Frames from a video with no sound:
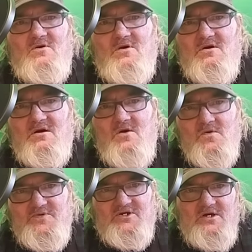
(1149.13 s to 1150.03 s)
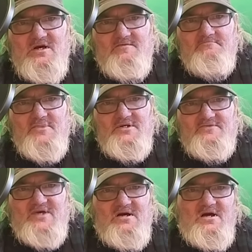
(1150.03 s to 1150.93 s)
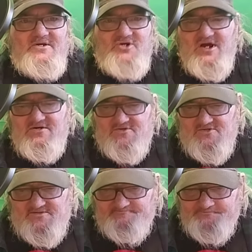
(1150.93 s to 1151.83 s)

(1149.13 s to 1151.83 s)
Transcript: uh, overcome the hijackers.